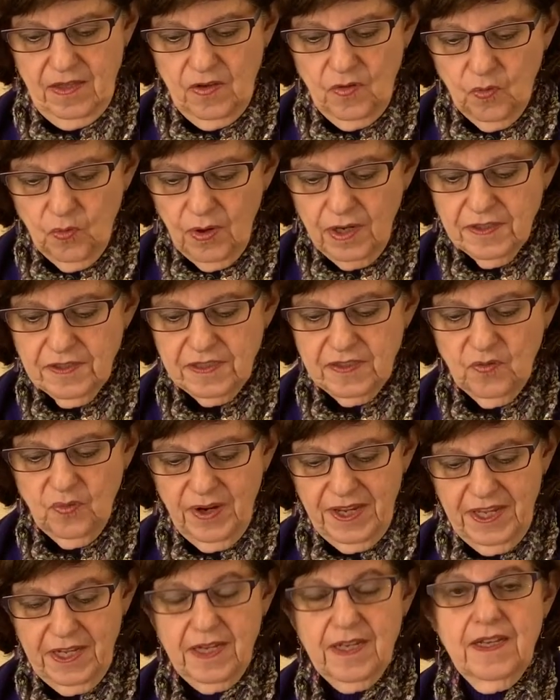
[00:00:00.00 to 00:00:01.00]
Once a
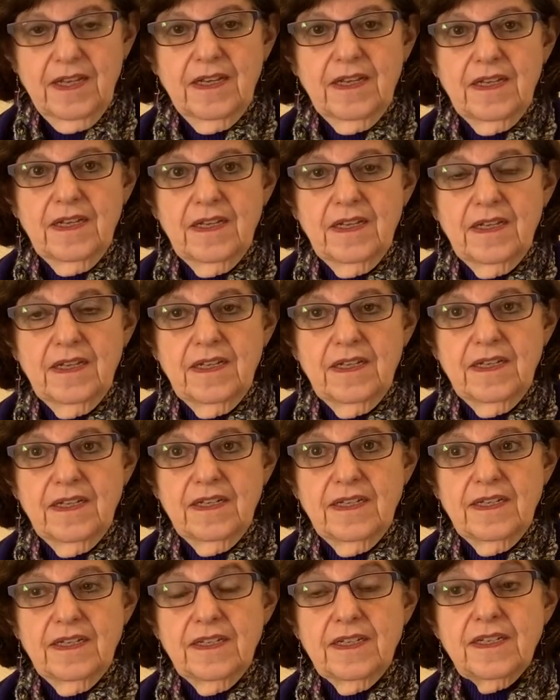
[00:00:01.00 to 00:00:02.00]
week,
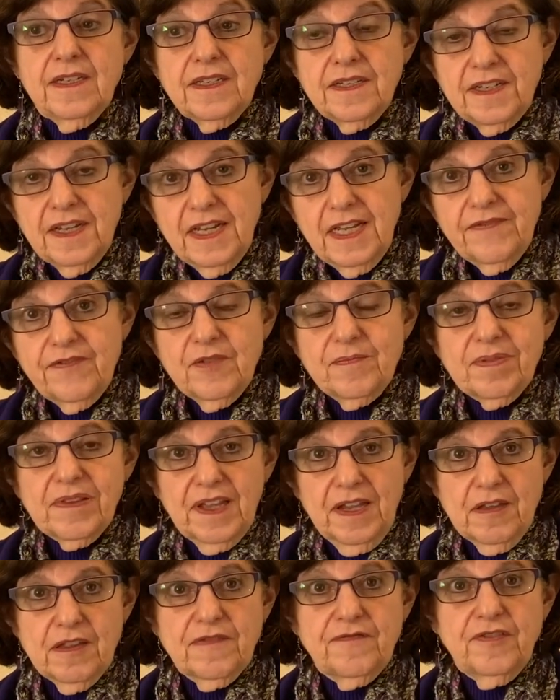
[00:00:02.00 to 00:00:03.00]
David
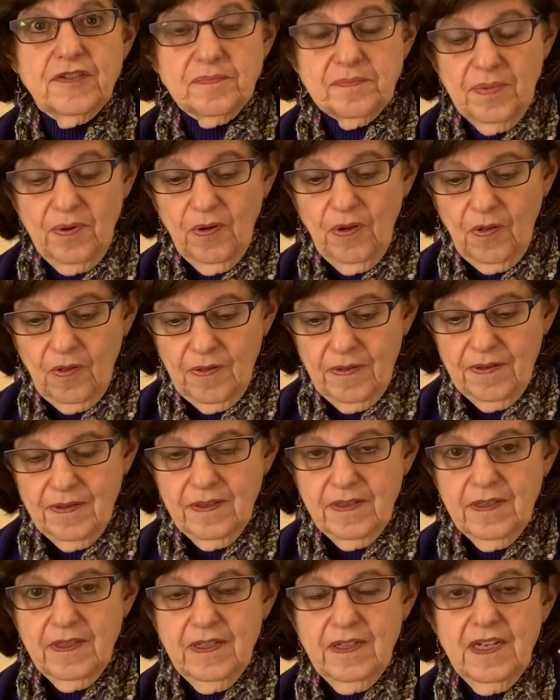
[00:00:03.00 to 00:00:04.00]
plays football.
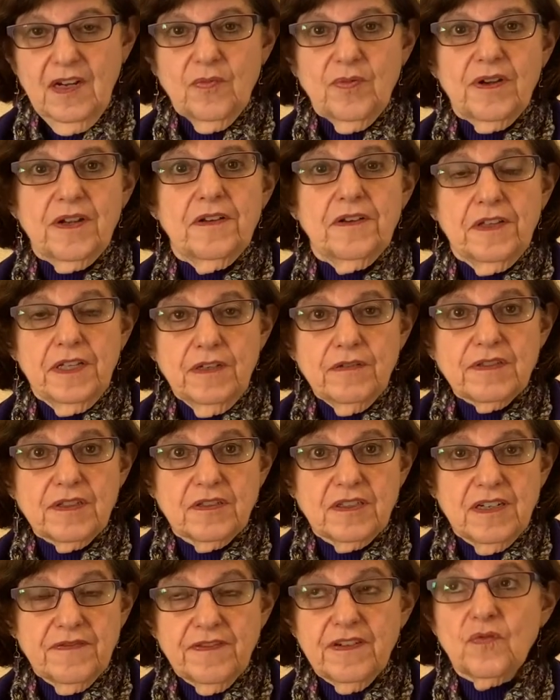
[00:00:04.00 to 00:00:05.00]
Now we're going to use a
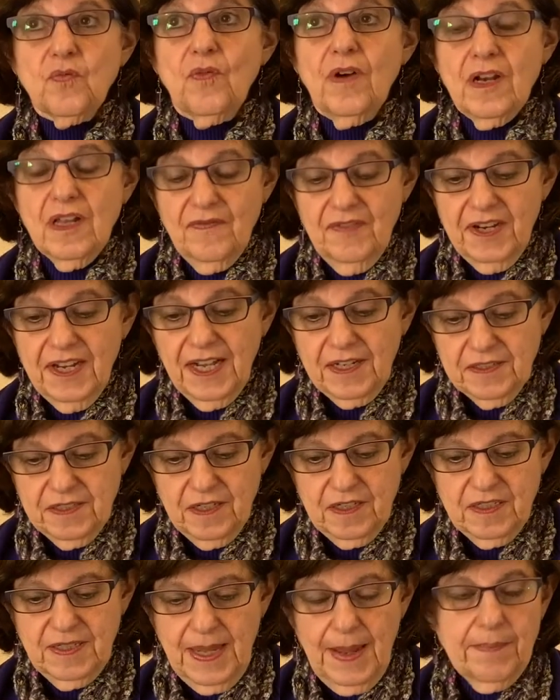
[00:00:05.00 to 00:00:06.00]
different one in the next
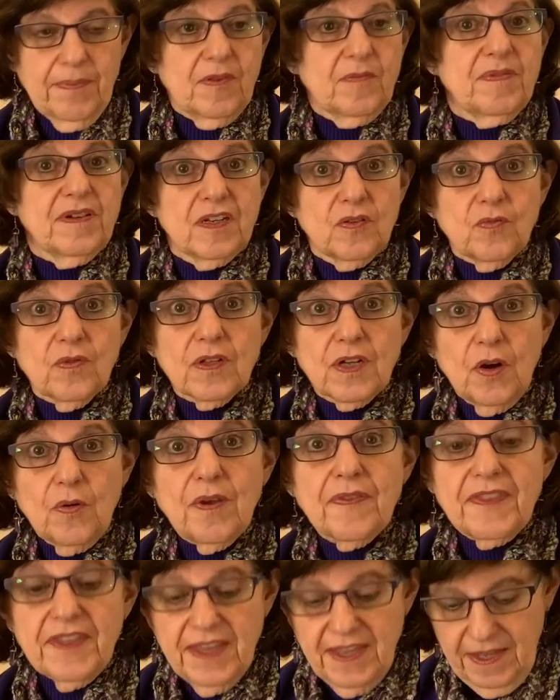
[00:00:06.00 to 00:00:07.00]
example, but it will go
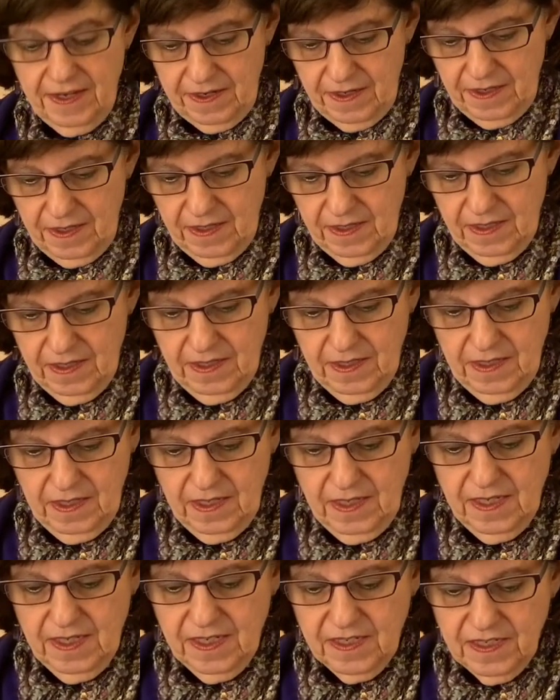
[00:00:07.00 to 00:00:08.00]
at the end.
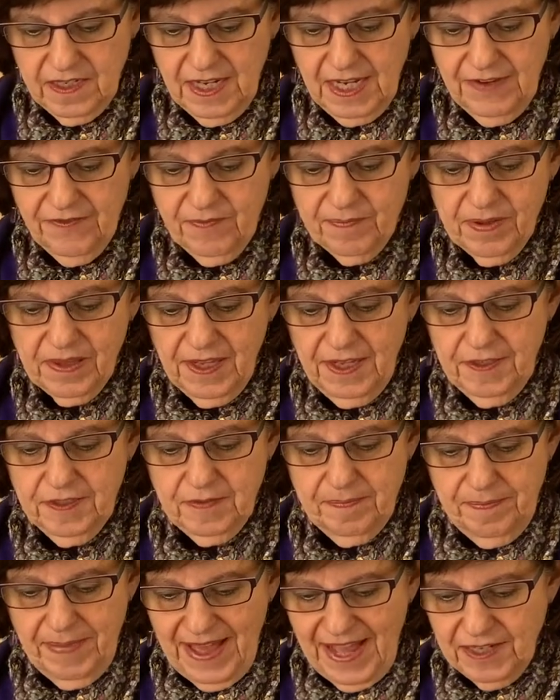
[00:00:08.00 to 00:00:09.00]
David plays
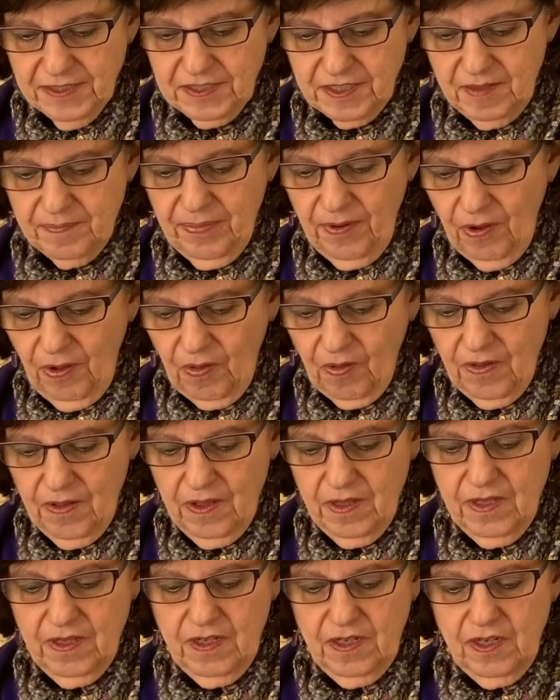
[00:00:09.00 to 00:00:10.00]
basketball
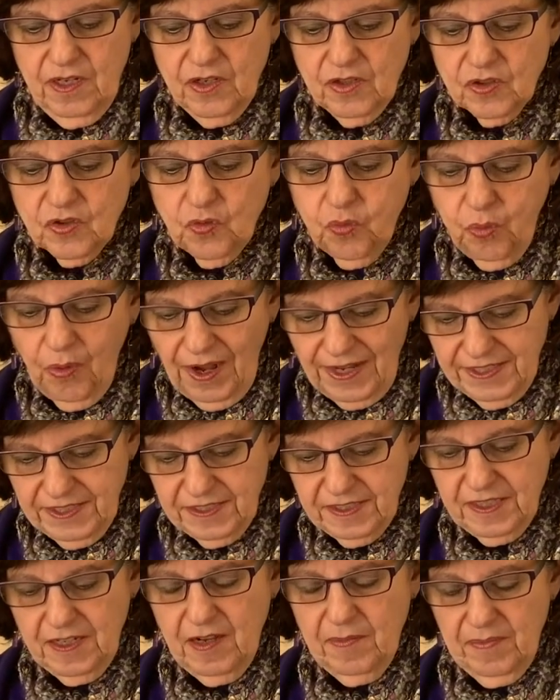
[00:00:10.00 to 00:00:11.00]

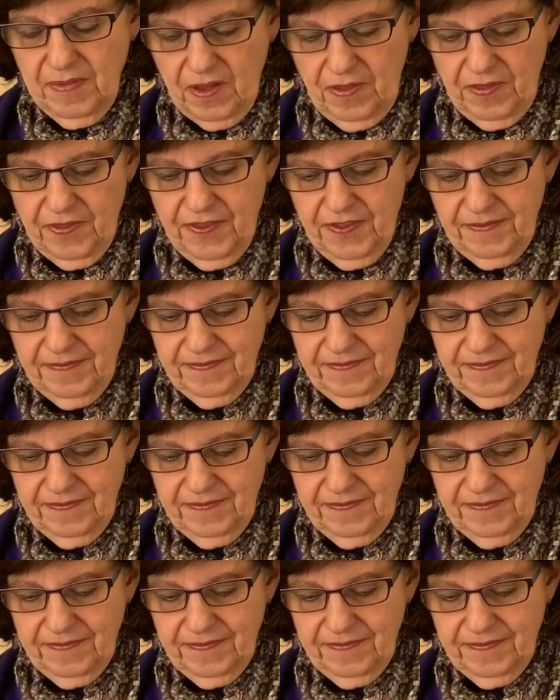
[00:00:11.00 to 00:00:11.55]
twice a month.